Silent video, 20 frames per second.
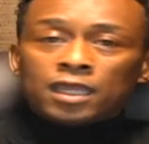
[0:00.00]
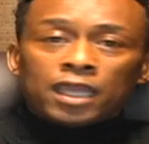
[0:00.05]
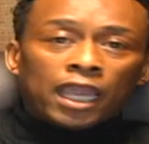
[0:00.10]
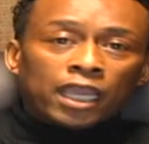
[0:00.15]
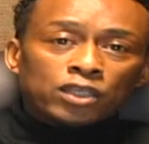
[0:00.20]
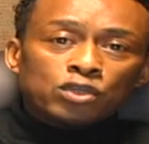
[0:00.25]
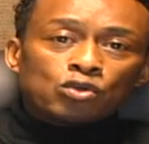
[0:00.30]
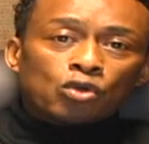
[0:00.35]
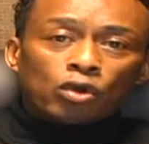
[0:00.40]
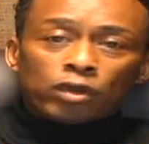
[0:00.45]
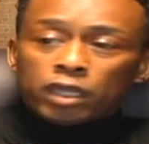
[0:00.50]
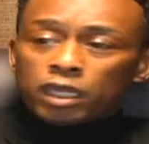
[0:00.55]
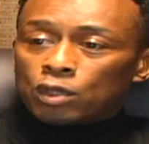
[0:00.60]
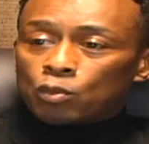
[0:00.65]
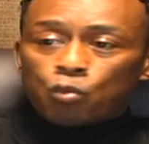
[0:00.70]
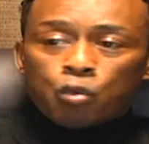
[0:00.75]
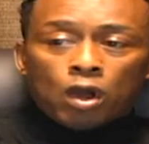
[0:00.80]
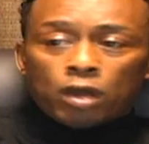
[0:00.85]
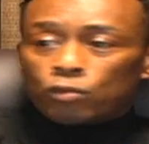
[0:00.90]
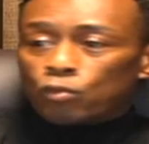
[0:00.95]
and you gonna hear
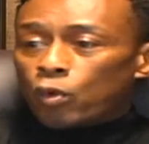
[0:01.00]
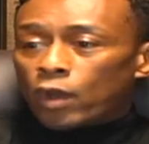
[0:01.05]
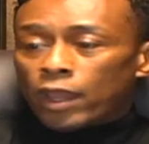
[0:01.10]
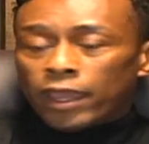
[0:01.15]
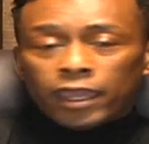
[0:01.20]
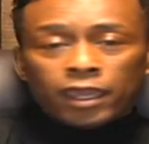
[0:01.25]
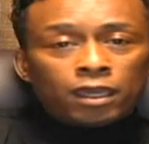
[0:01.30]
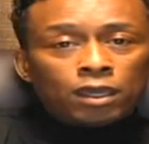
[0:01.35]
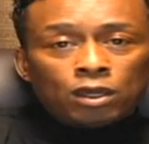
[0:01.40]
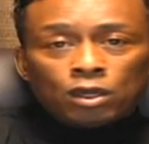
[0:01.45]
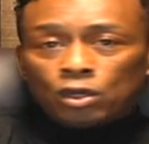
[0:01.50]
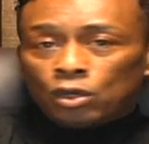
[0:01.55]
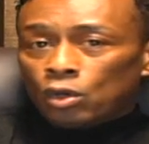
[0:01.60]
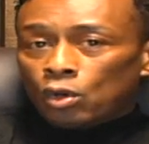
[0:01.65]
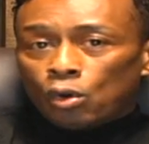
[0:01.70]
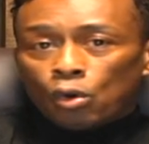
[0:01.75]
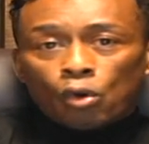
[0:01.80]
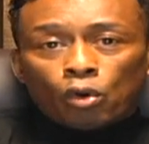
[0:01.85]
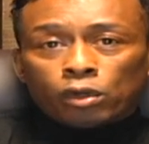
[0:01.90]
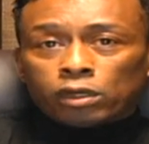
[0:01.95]
it one way
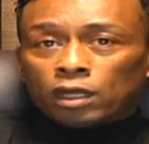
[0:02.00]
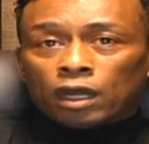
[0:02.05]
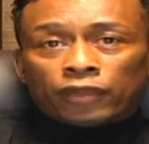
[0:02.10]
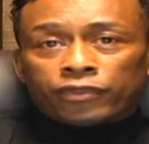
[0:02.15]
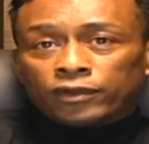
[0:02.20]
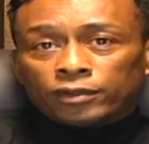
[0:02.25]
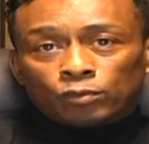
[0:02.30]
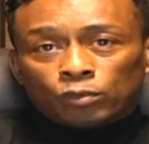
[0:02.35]
or the other.